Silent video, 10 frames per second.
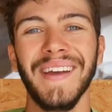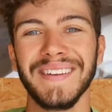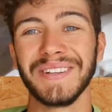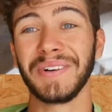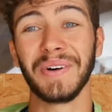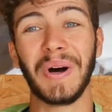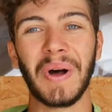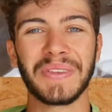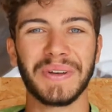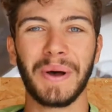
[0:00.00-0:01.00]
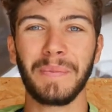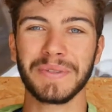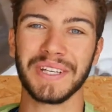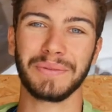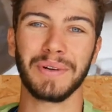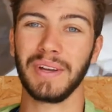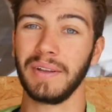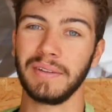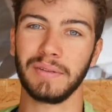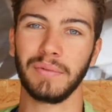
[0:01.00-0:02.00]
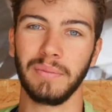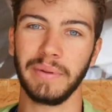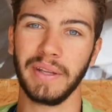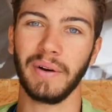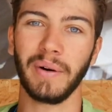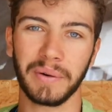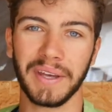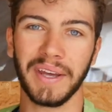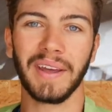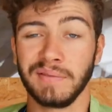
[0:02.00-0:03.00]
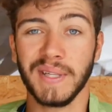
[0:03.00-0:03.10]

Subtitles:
So go on the opposite way and it will be okay.